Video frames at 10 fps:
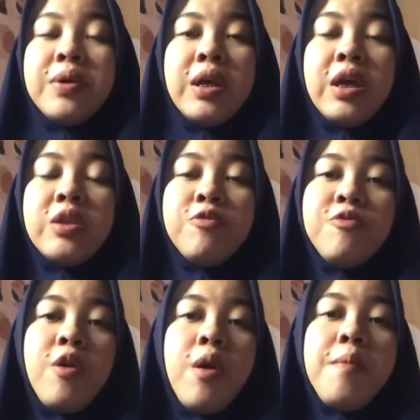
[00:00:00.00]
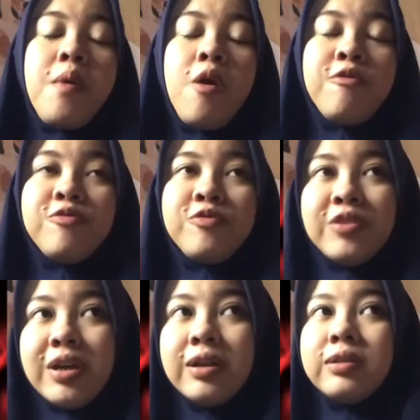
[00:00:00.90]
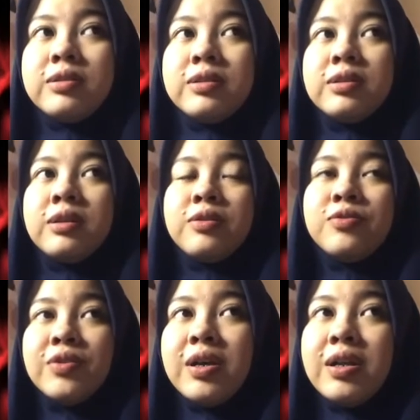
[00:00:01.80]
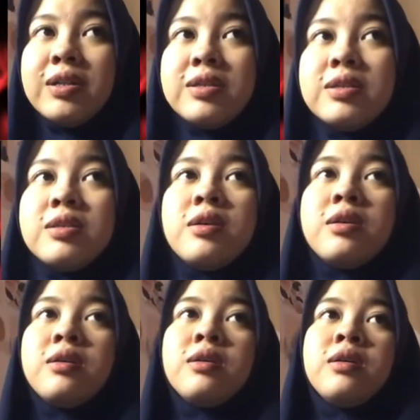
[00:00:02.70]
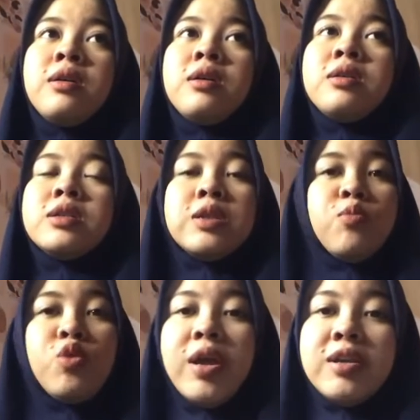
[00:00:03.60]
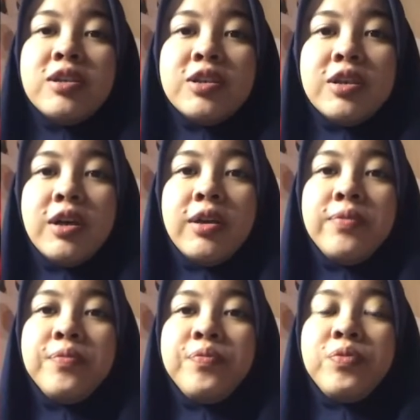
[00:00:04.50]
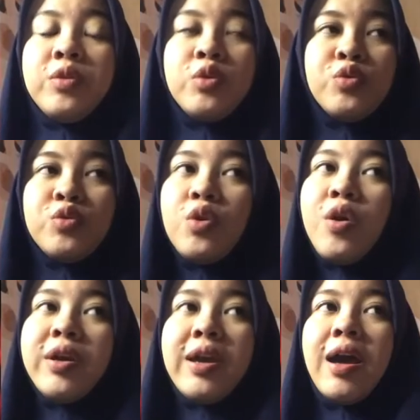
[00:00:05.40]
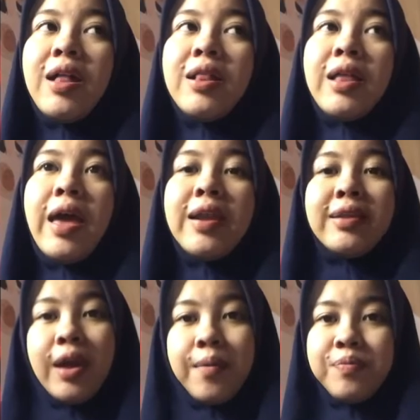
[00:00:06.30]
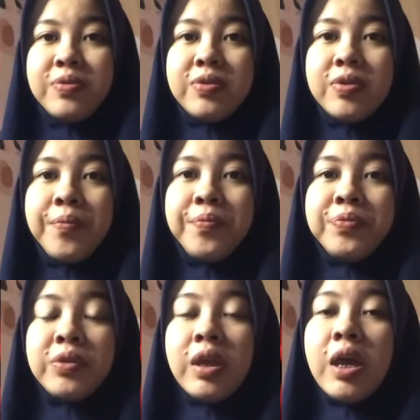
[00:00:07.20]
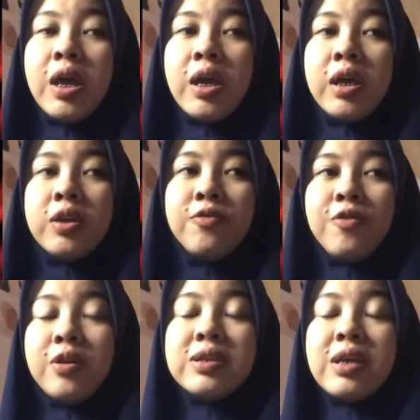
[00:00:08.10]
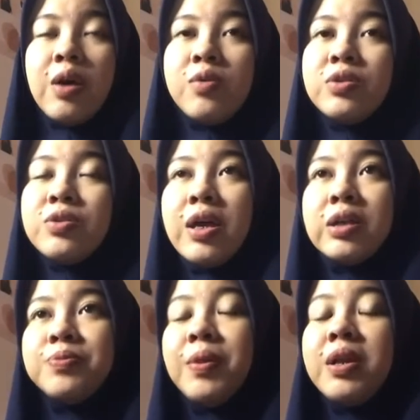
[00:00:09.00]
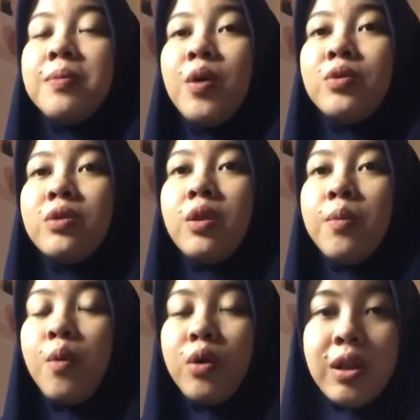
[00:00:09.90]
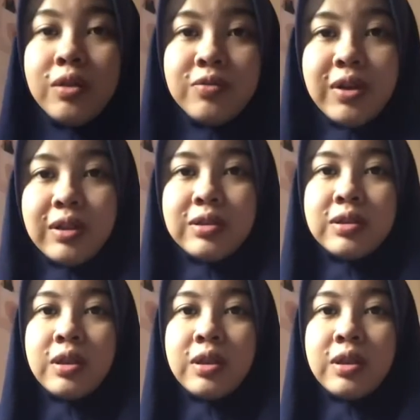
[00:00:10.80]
in the form of drills, simulation, tutorial, and games. The first, I want to explain about model drills.